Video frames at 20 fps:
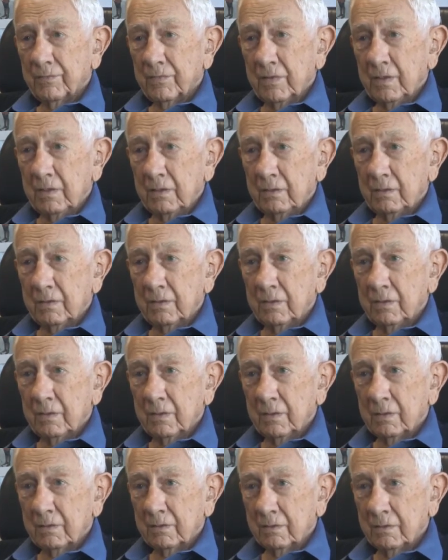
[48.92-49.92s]
the uh,
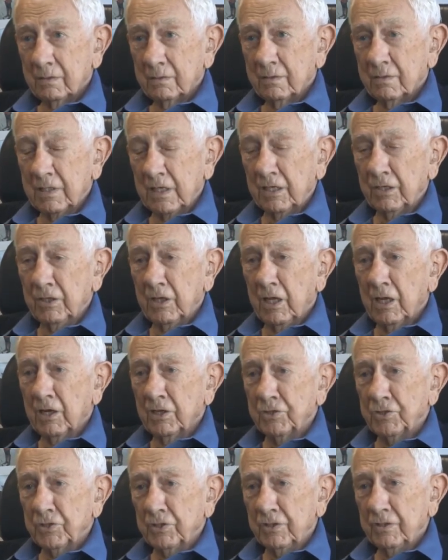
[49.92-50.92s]

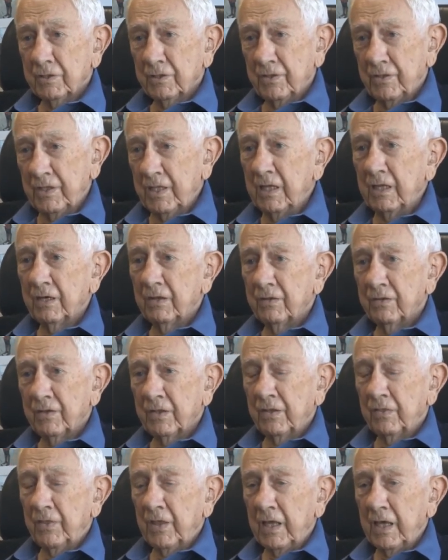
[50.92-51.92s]
technology then
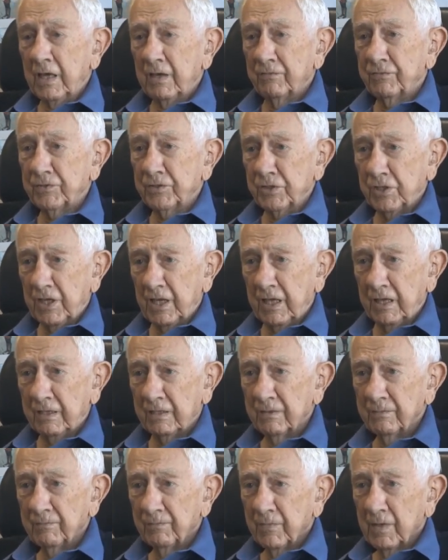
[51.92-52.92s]
that they have today,
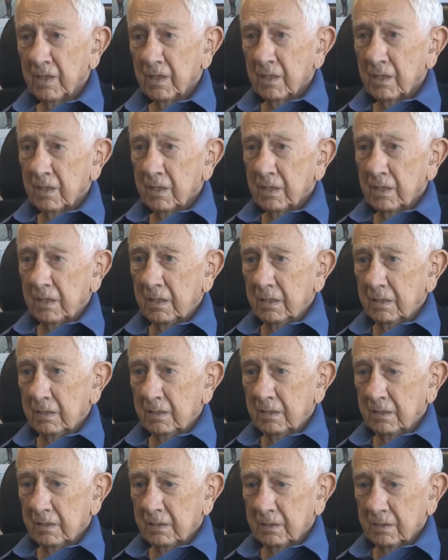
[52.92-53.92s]

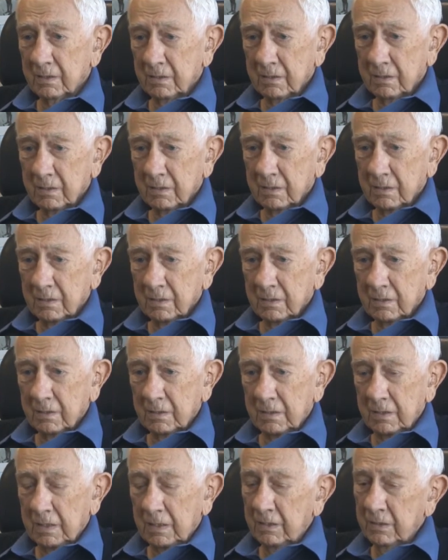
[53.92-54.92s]
and uh,
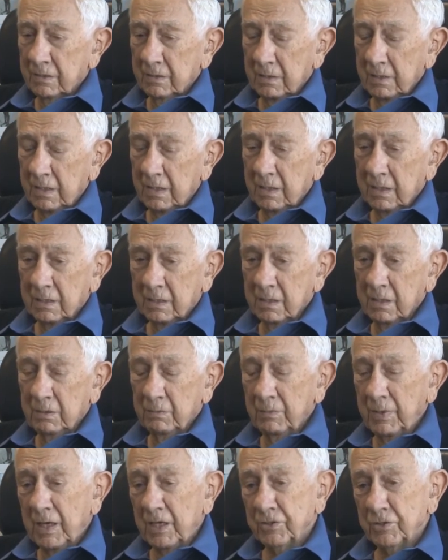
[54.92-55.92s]
and I and I can
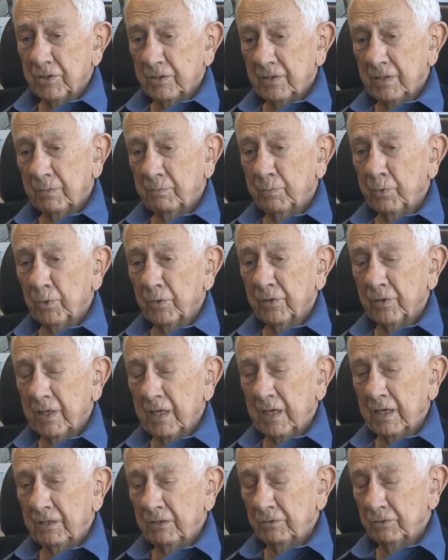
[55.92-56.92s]
imagine that poor
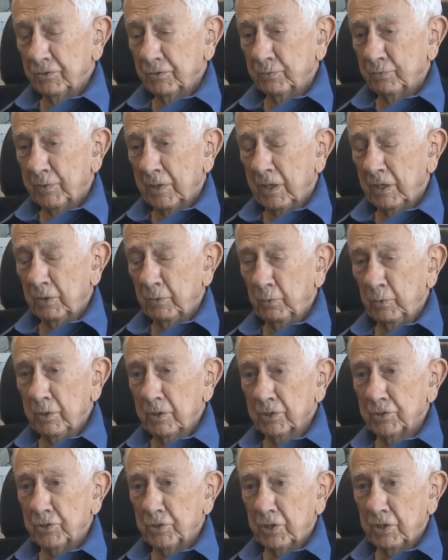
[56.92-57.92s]
guy. He was probably
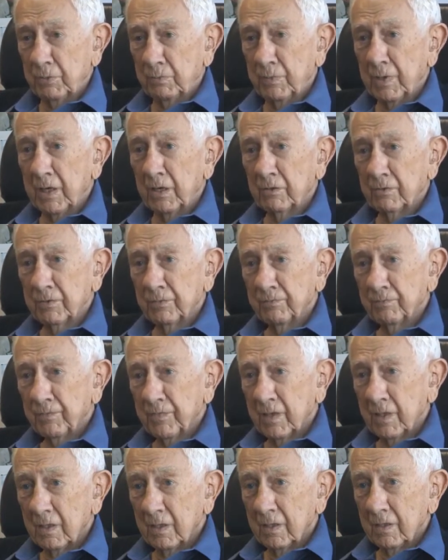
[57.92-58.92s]
wheelchair bound,
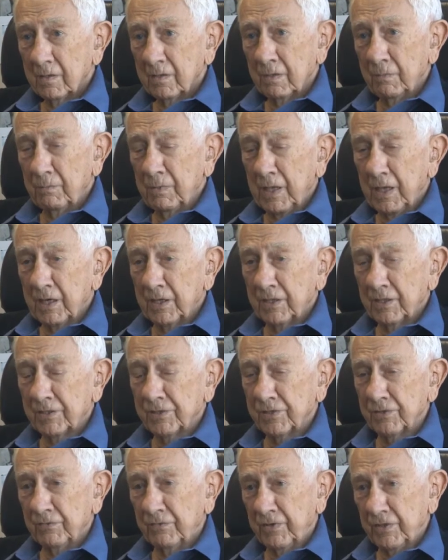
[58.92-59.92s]
the
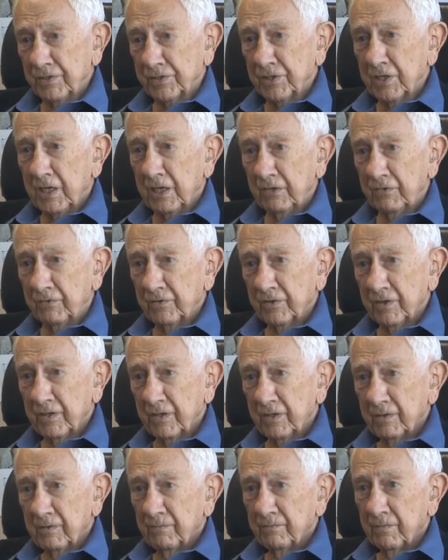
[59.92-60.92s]
balance of his life.
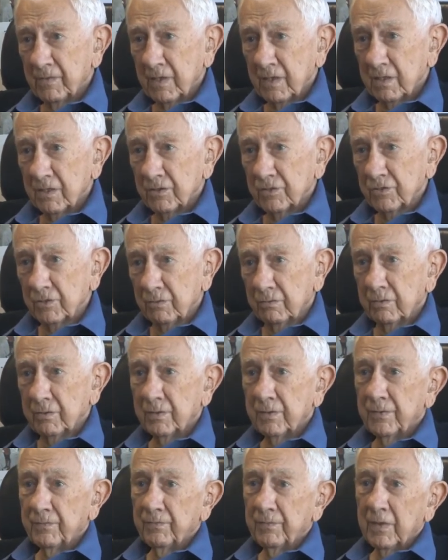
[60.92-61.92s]
So,
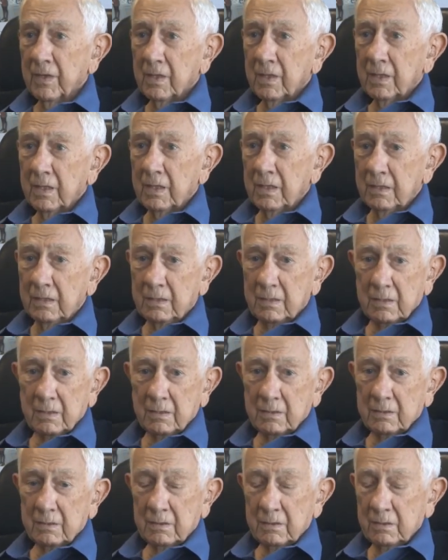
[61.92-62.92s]
and uh,
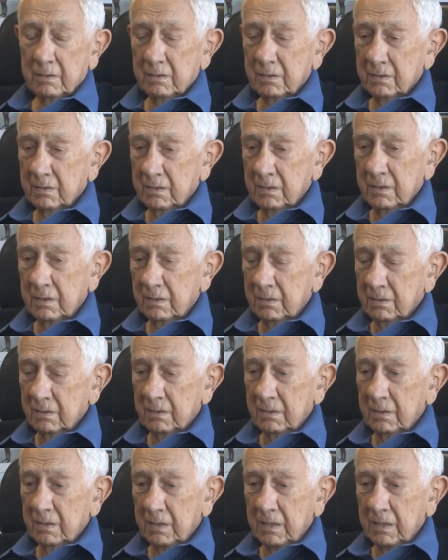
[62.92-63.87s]
and, and